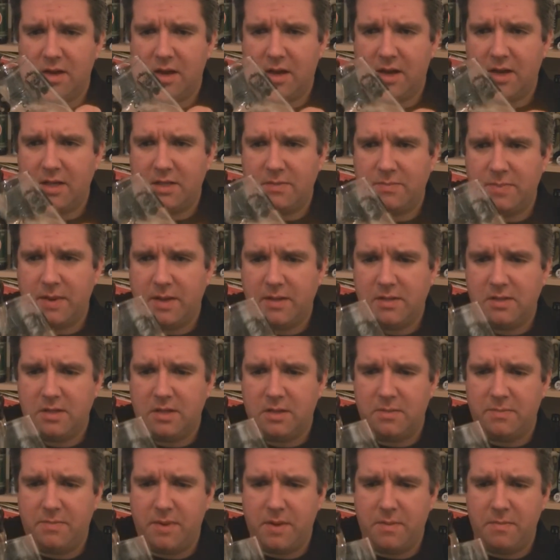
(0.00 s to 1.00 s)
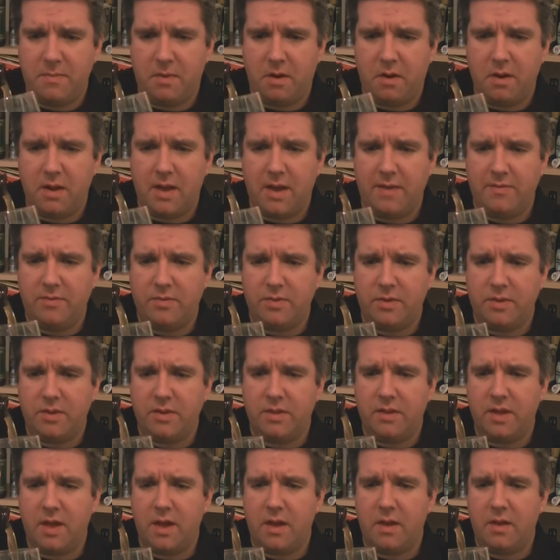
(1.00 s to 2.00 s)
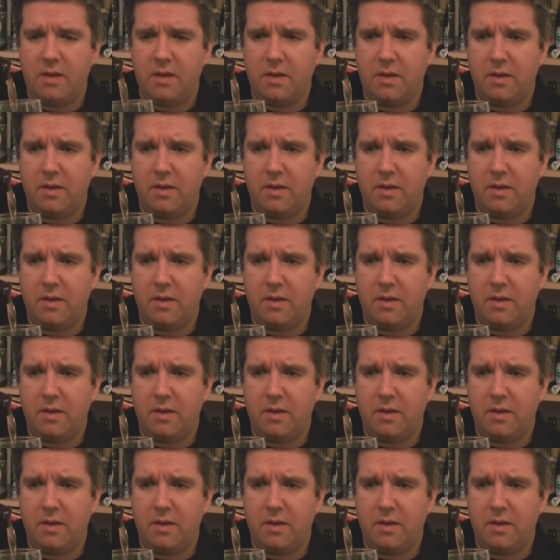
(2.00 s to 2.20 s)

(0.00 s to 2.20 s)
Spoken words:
I expected a bit more life to it than that.